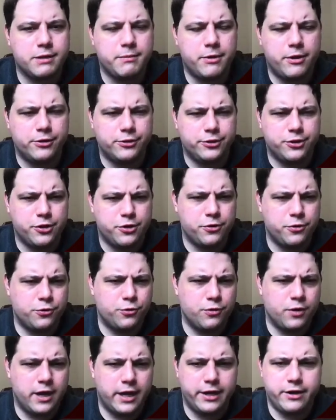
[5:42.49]
And
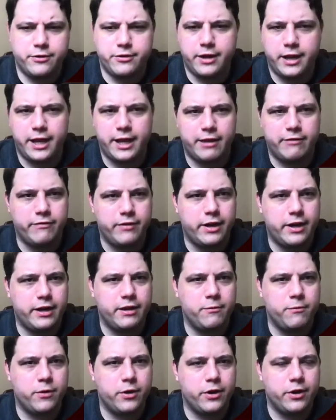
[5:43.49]
also I don't have
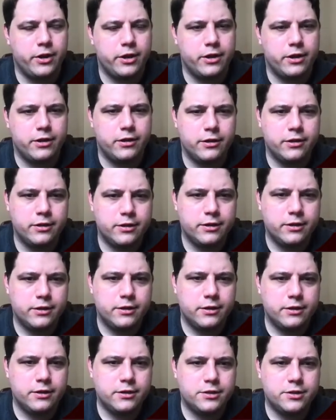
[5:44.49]
anywhere
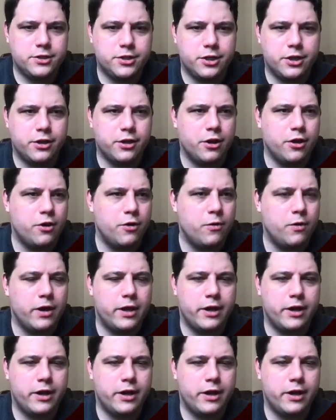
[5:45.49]
to go.